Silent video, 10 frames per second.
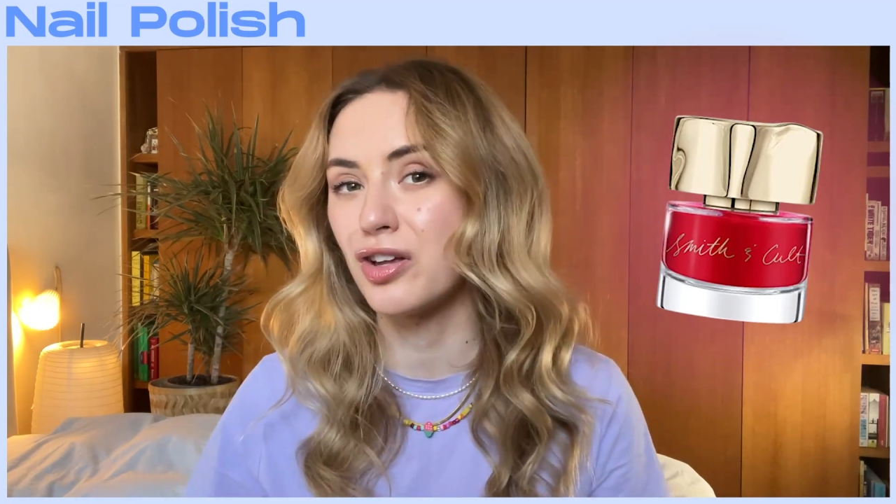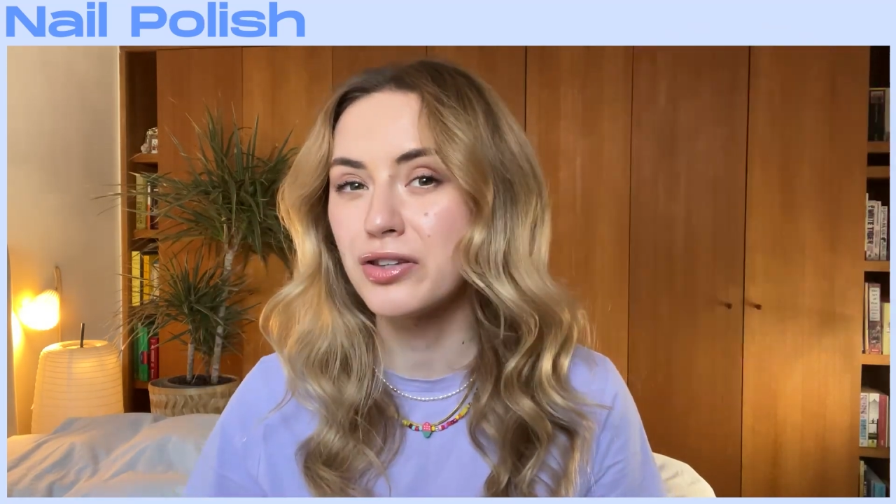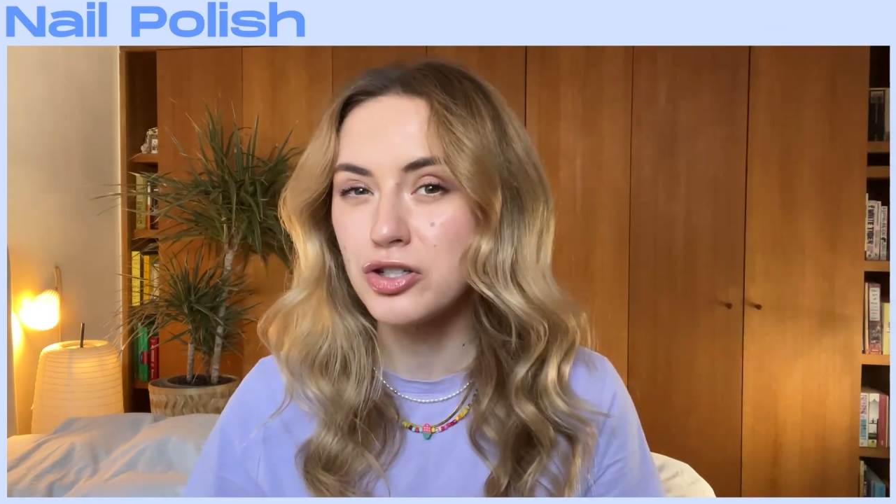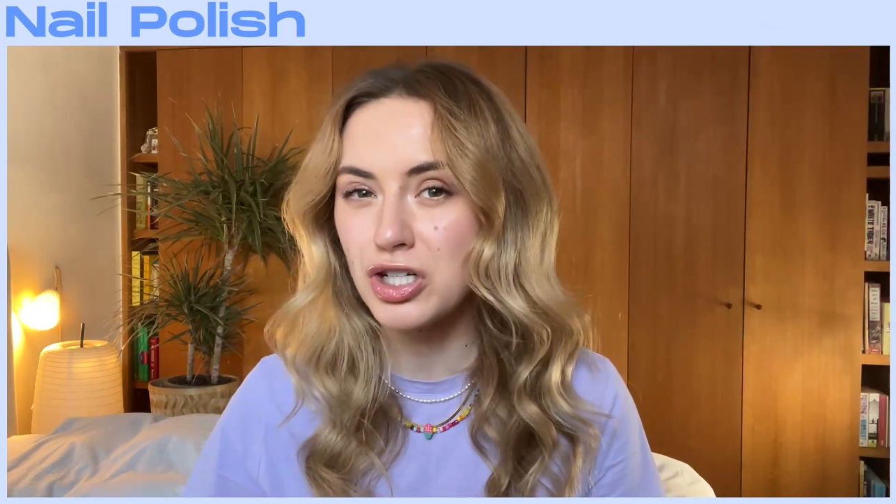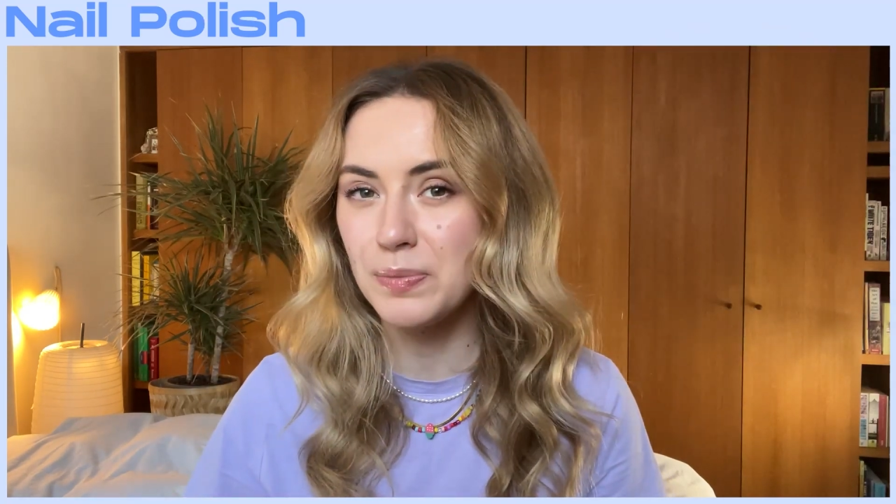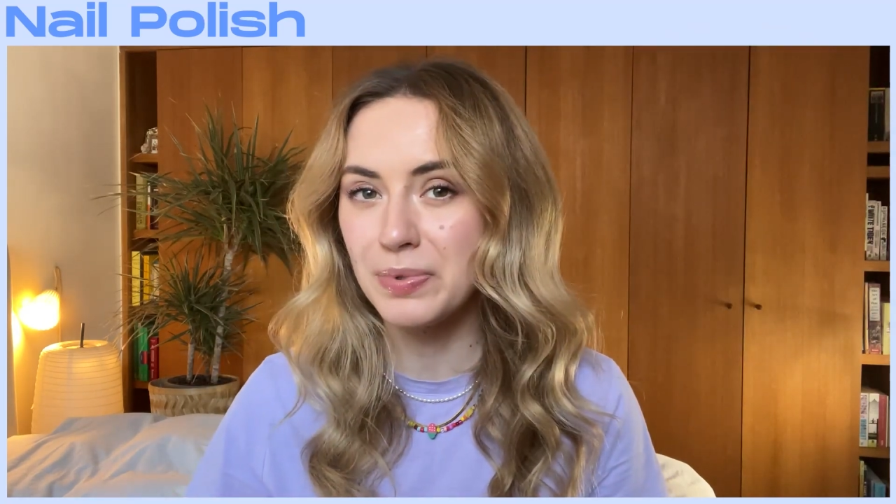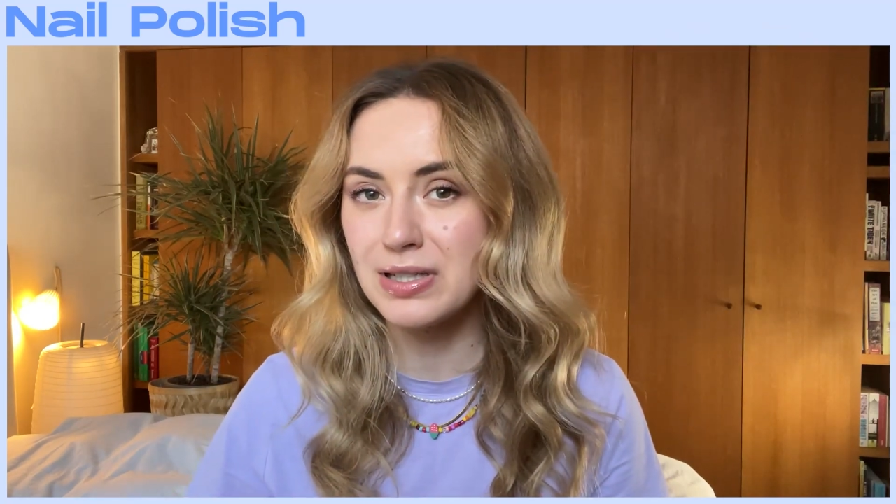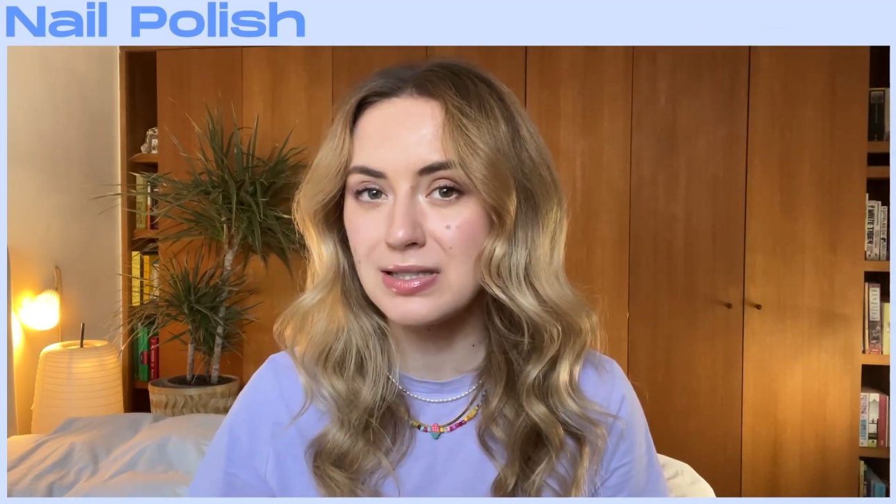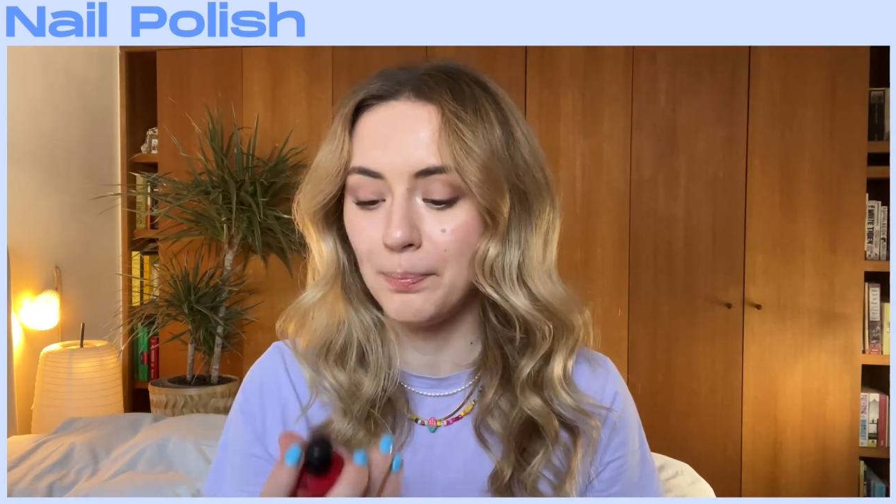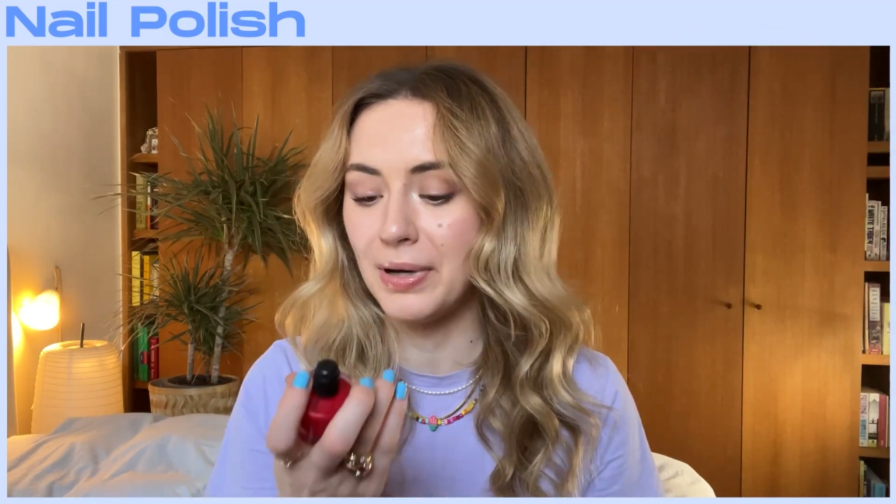the
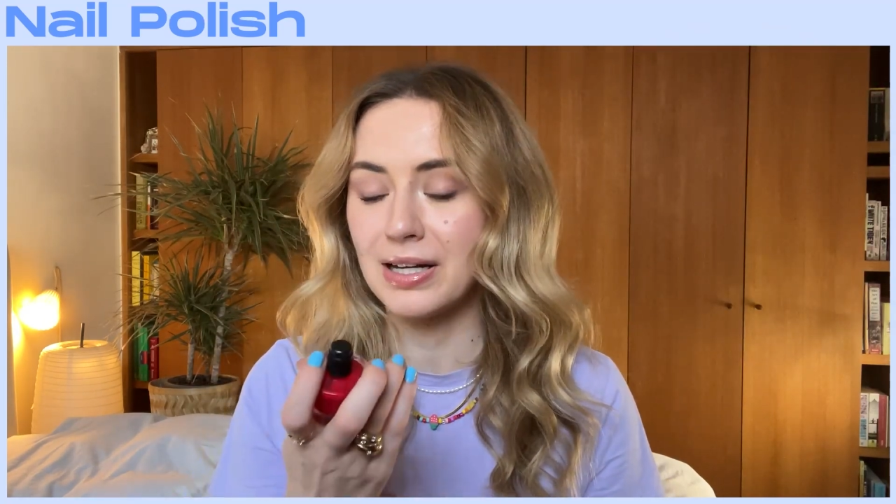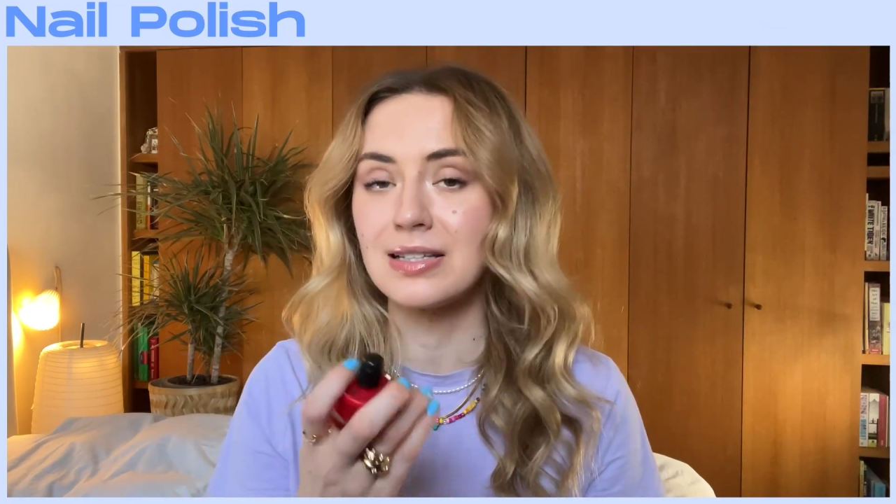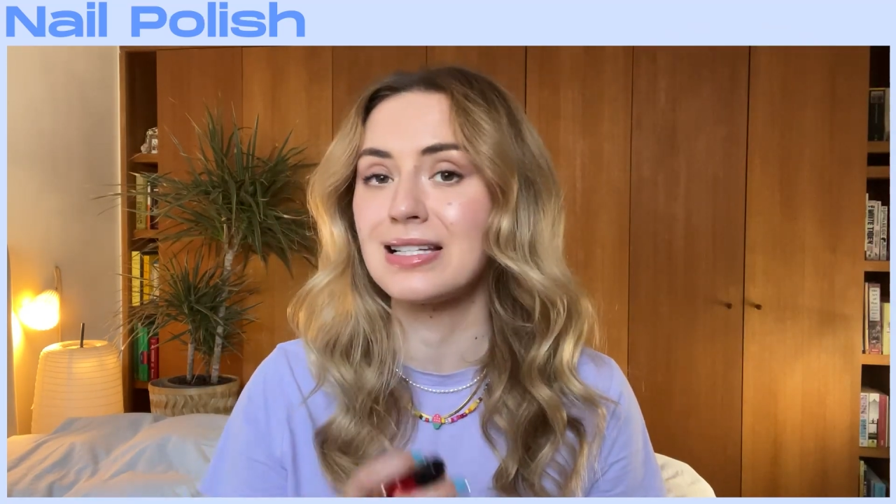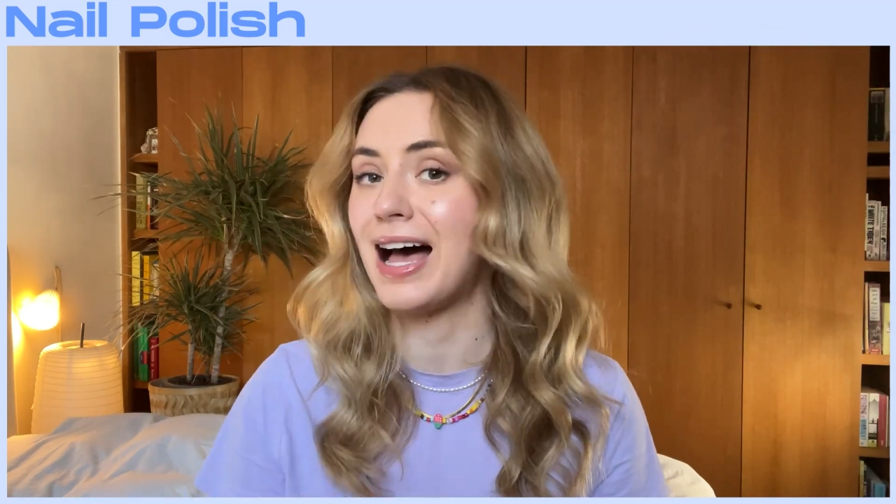cheapest, but it's